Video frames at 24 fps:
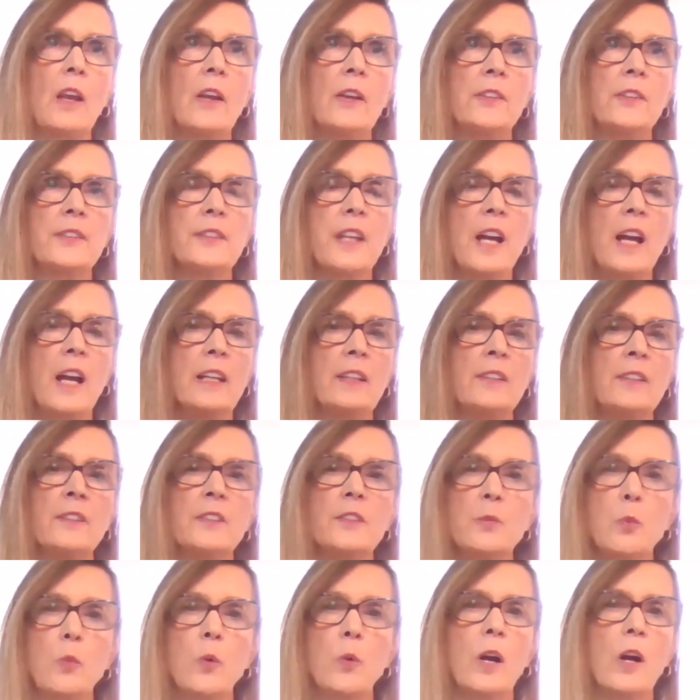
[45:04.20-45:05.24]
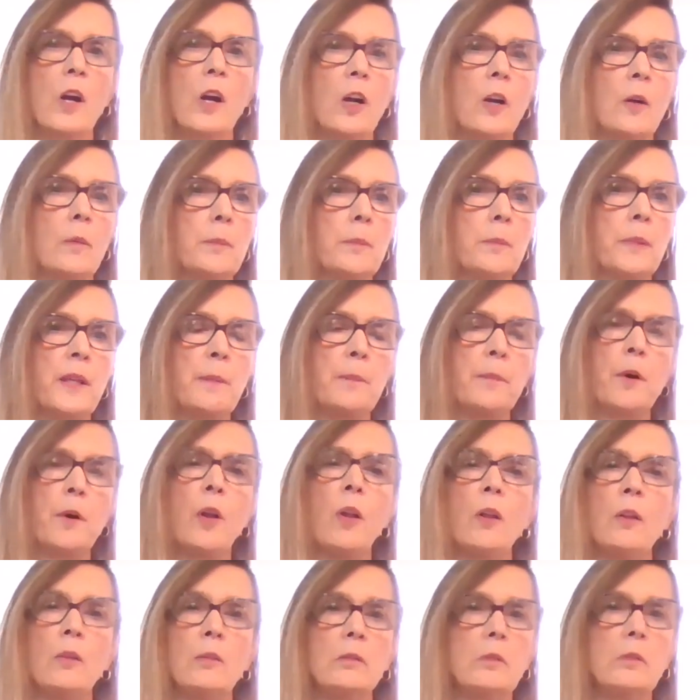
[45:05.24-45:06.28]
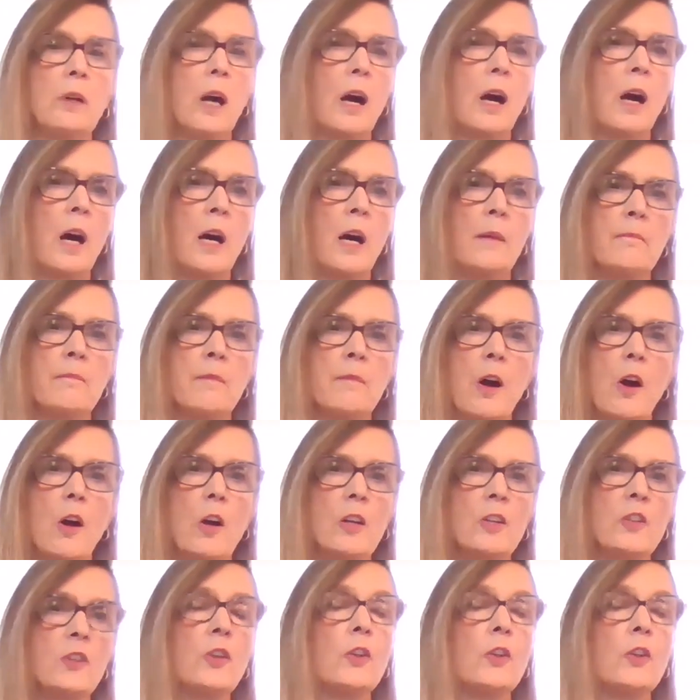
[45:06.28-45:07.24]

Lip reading: sites where people are